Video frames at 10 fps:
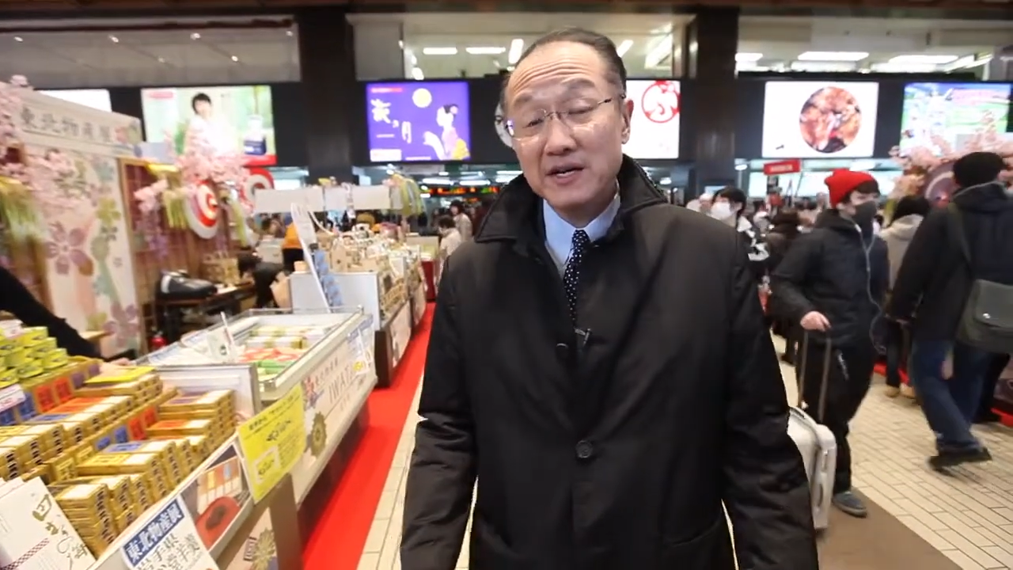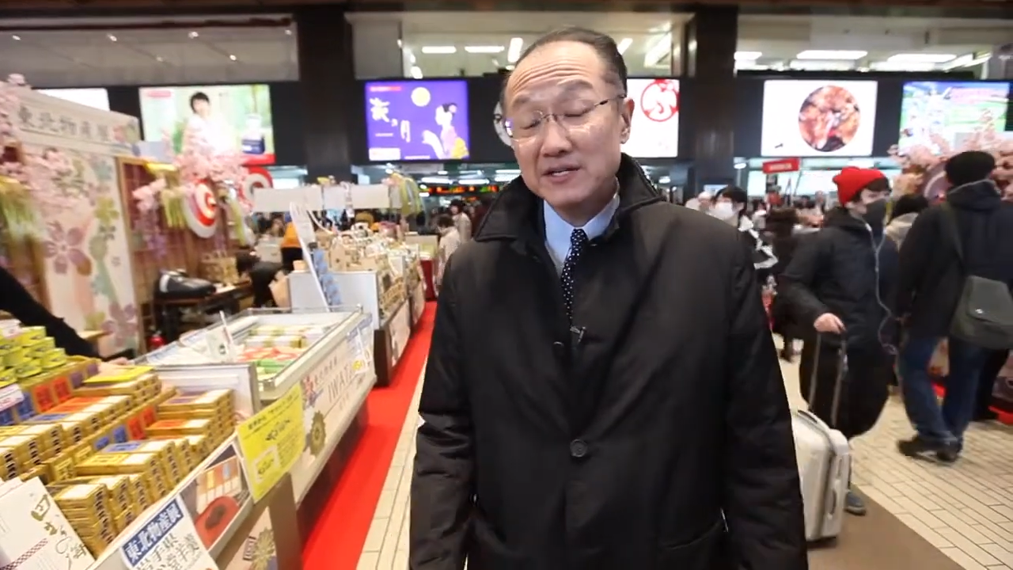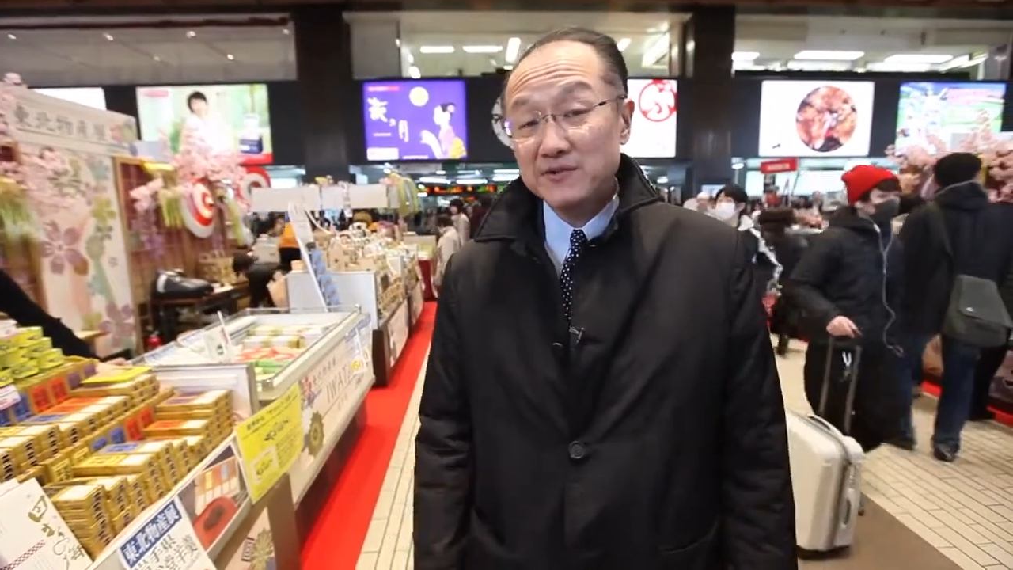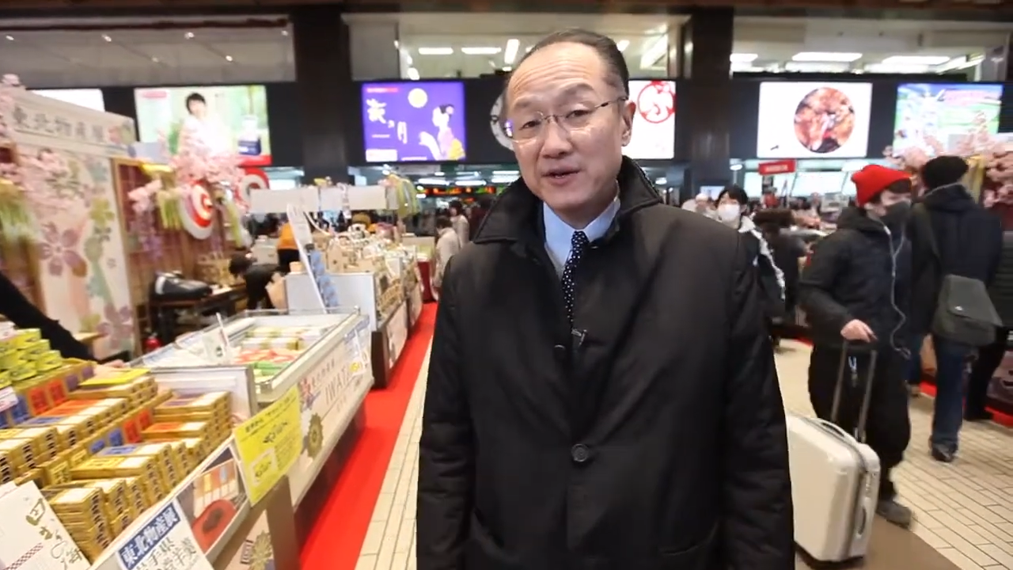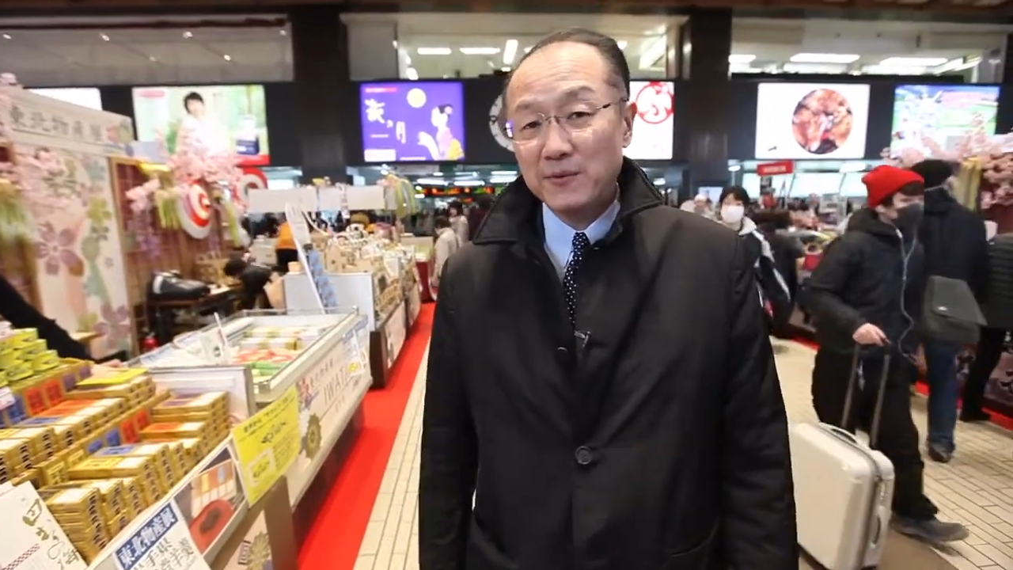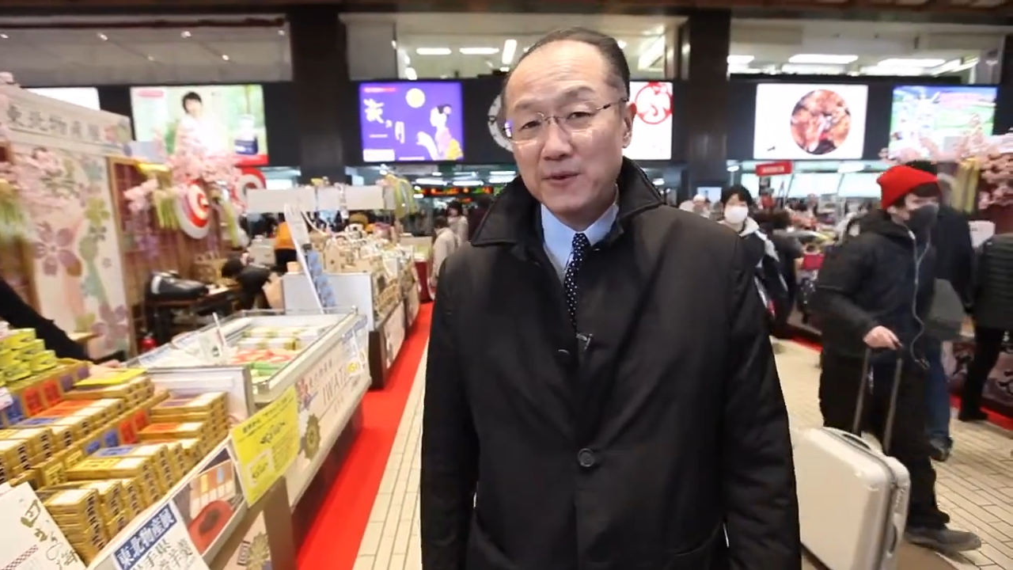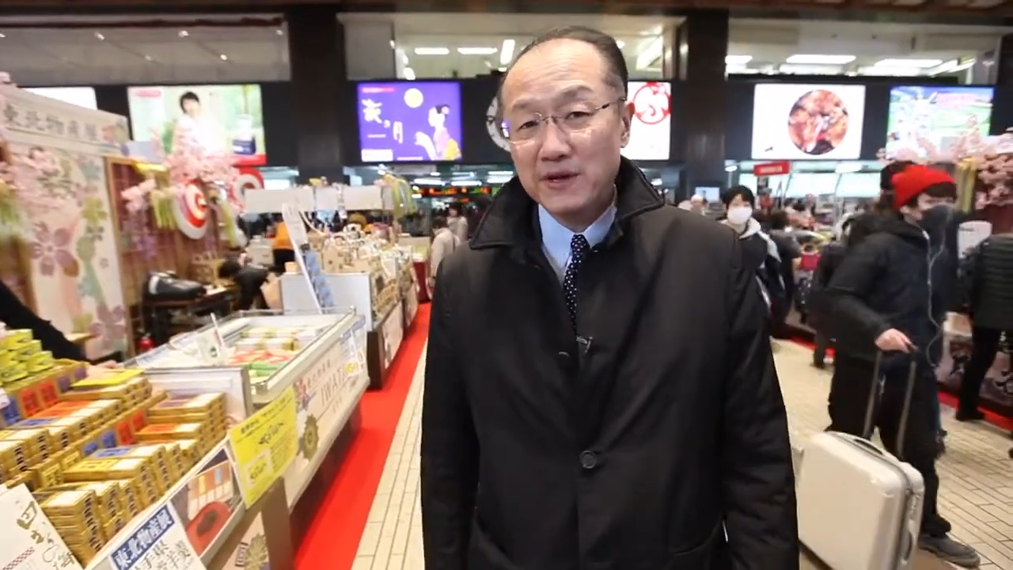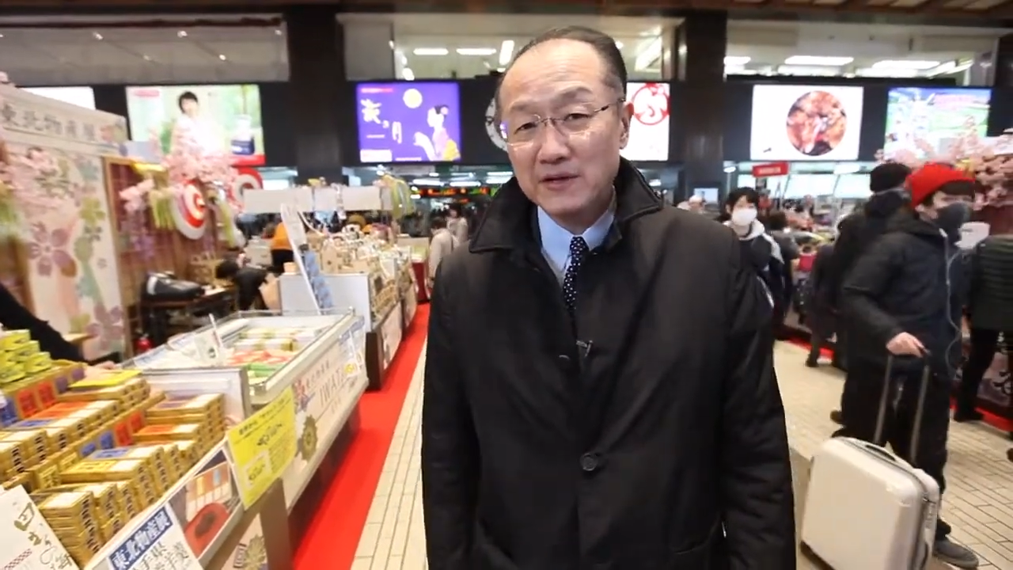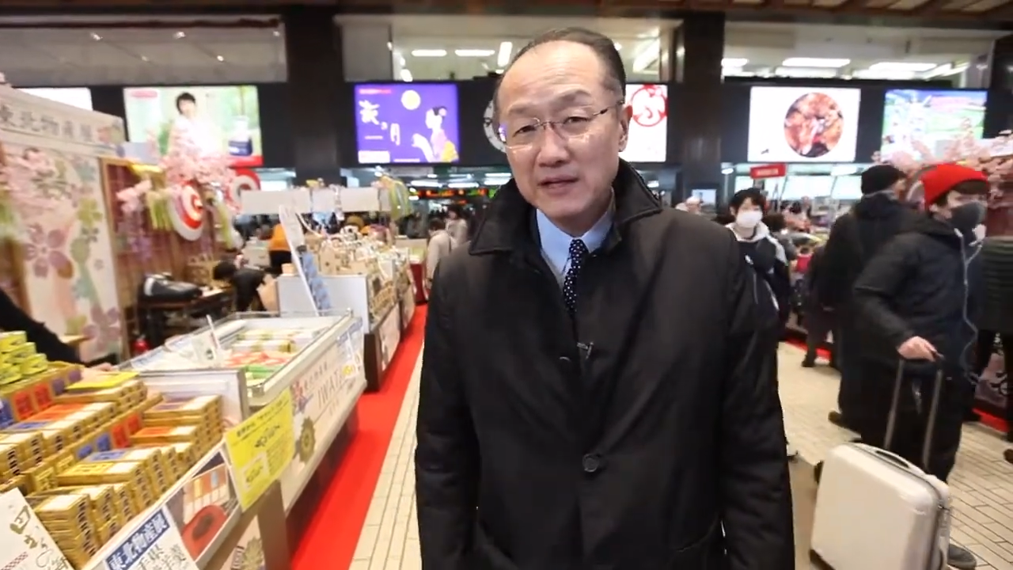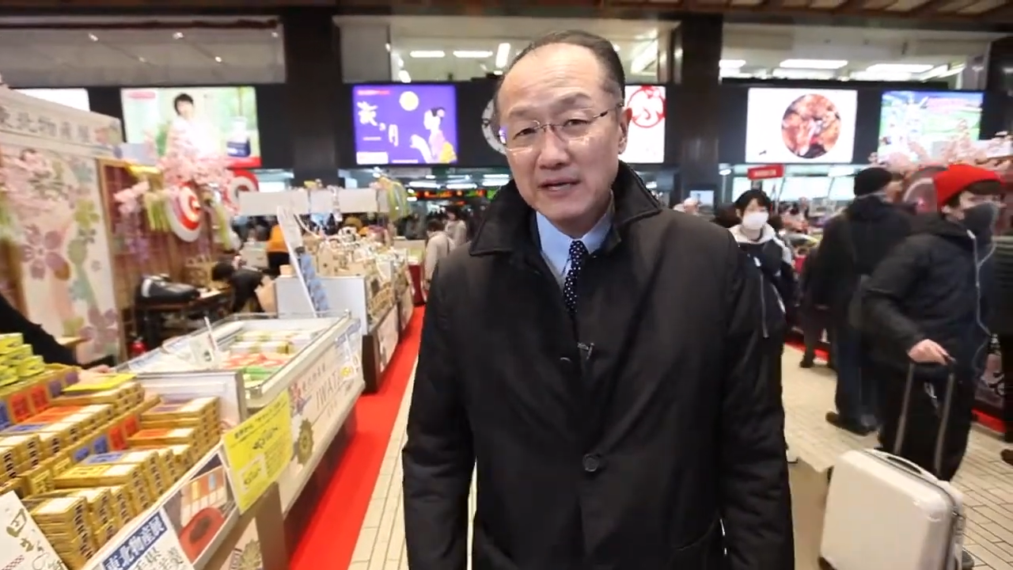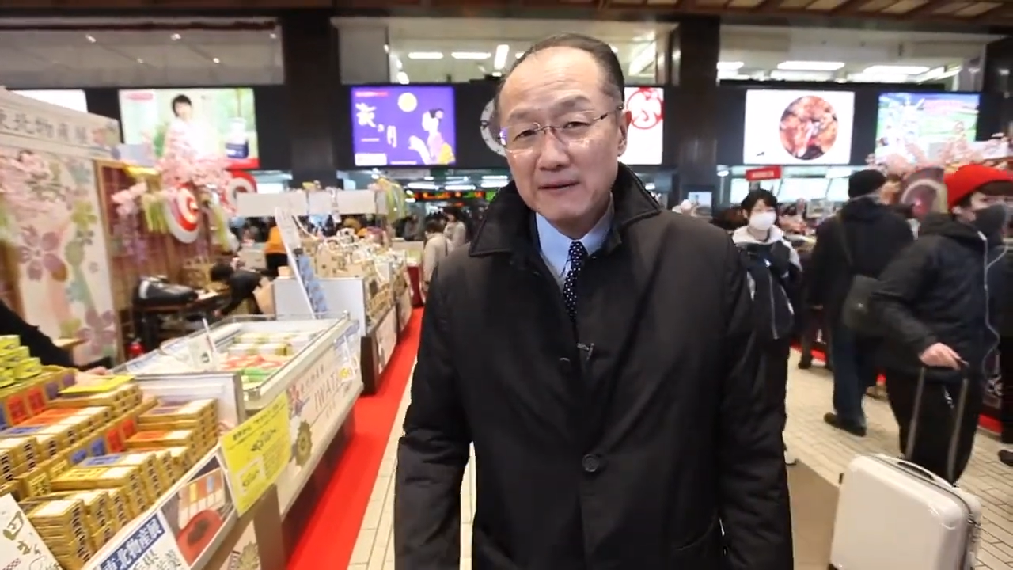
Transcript: country in the world